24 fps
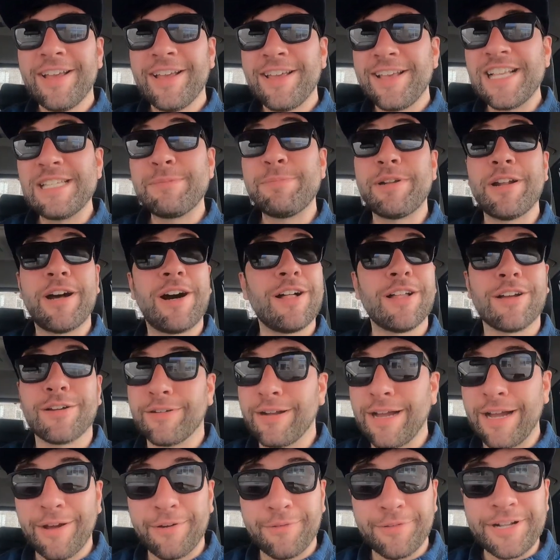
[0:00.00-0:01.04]
He's been all
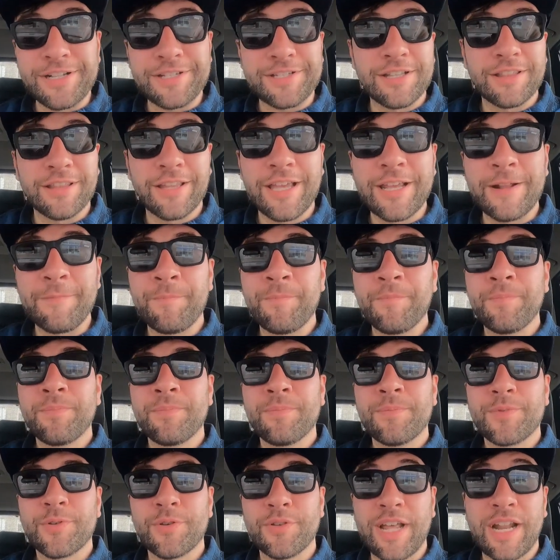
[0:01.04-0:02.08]
around recently.
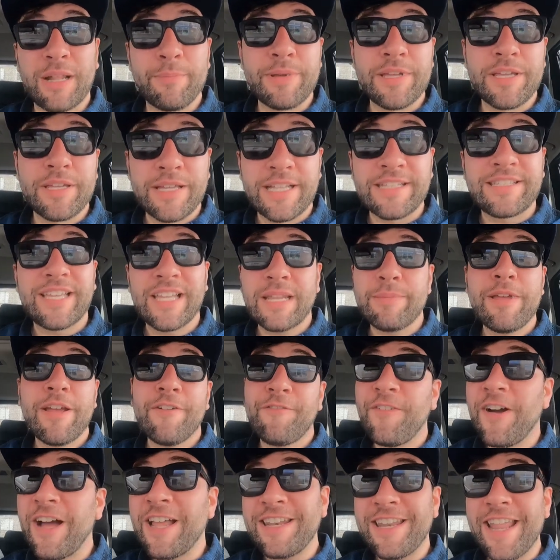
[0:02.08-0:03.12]
So that'll be, it's going to be a
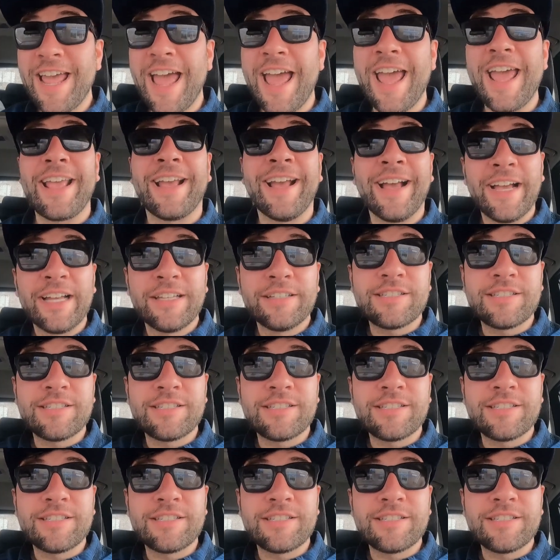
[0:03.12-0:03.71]
fun day.